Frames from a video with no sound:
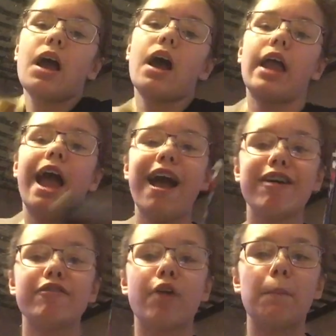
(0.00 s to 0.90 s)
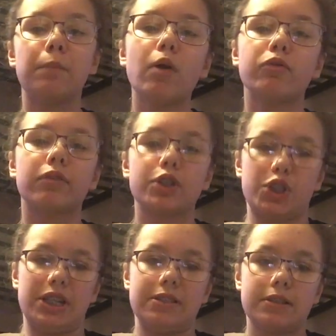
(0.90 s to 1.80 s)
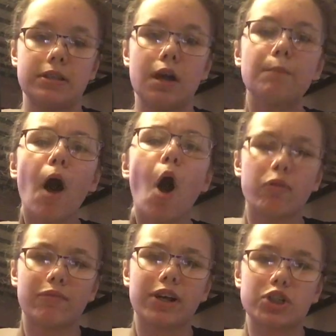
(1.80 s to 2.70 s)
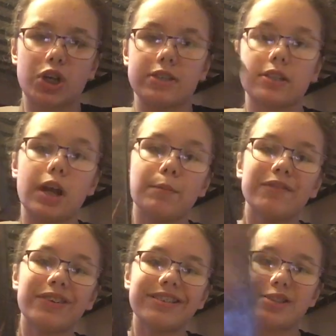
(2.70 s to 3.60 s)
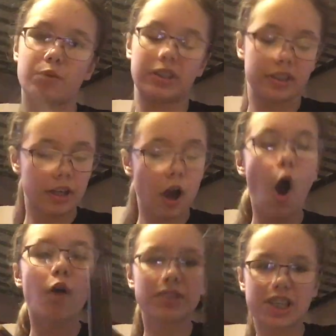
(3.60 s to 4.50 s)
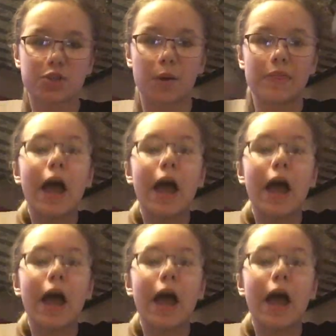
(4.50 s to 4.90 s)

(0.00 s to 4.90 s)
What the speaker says: I have both versions. And I prefer this one over this one.